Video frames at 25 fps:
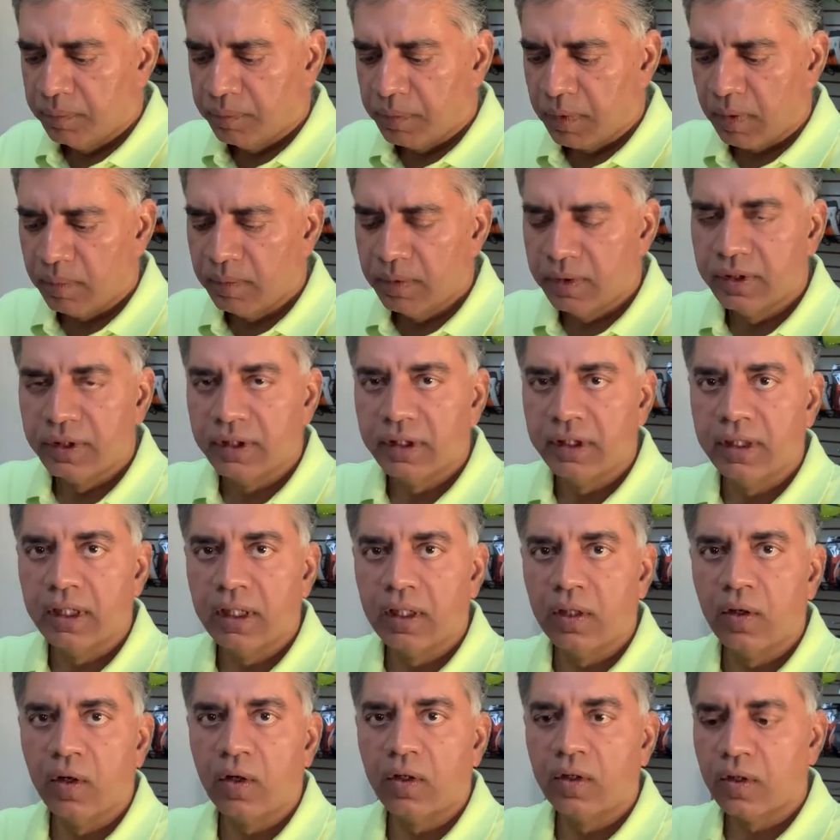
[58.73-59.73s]
probably see a
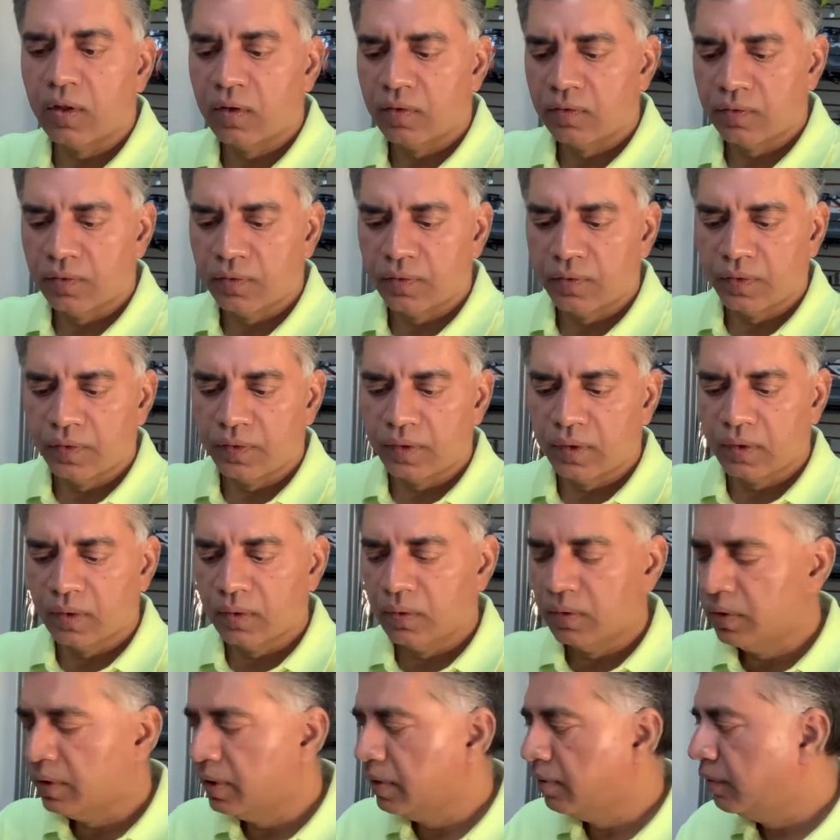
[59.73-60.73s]
lot of
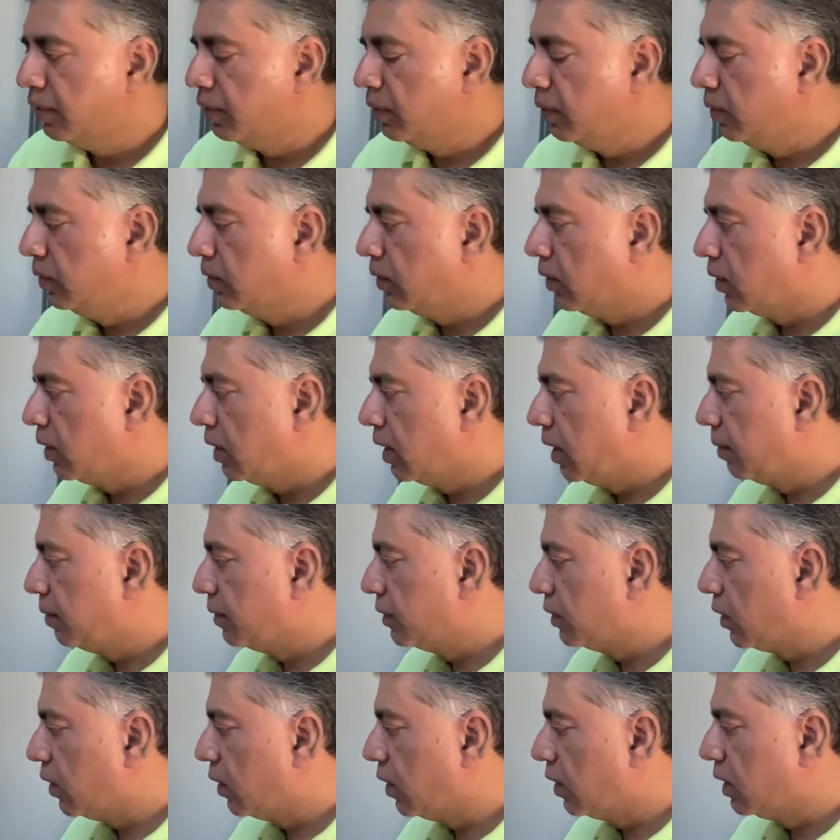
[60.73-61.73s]
good reviews on
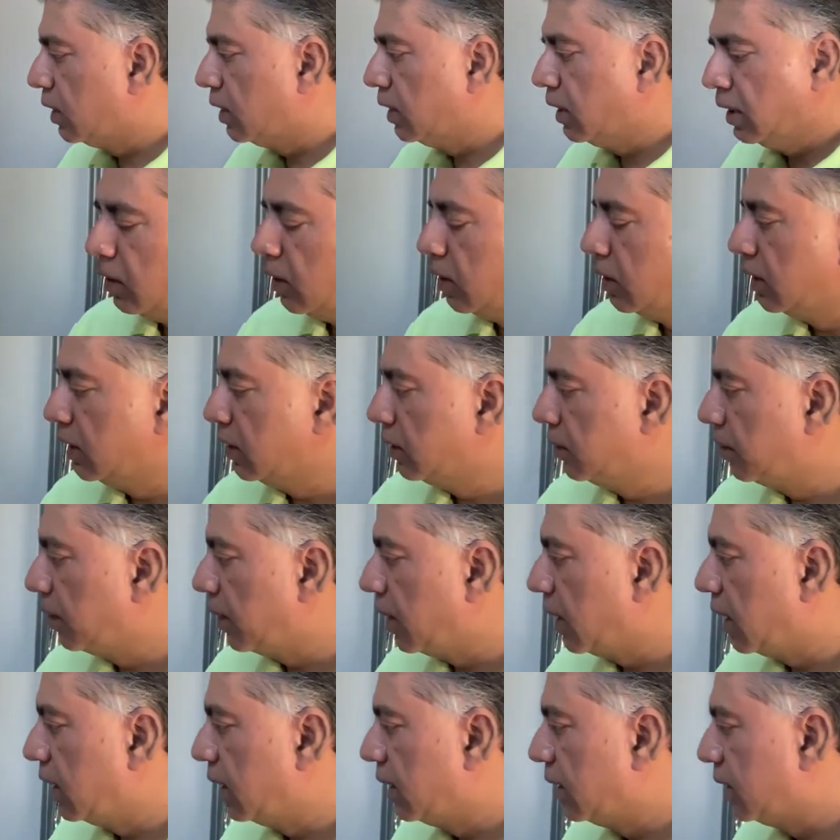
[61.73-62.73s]
Amazon on this
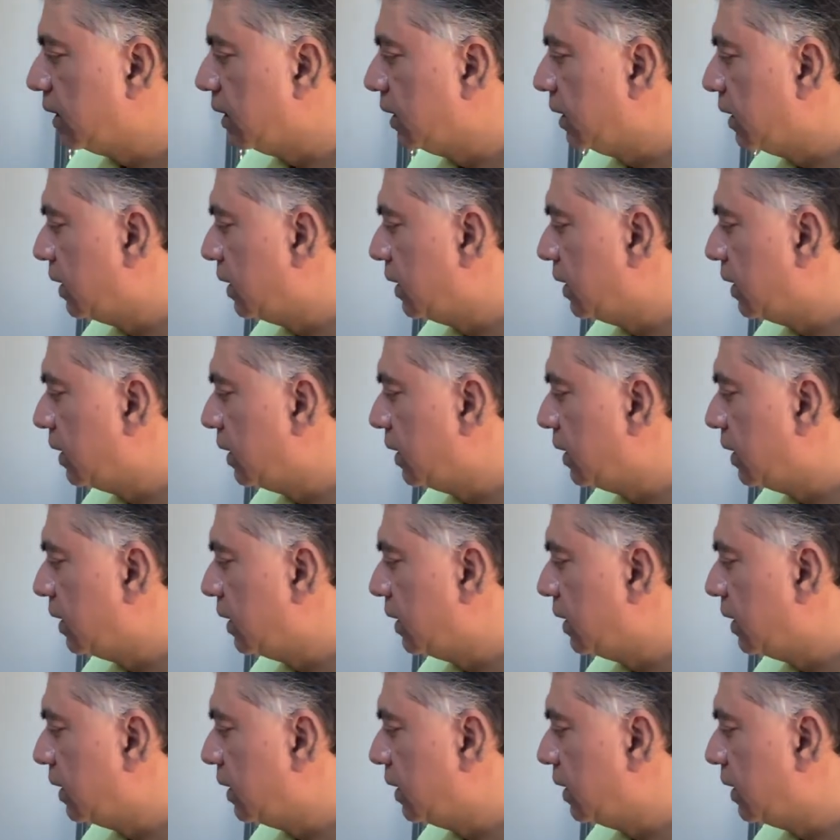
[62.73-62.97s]
product.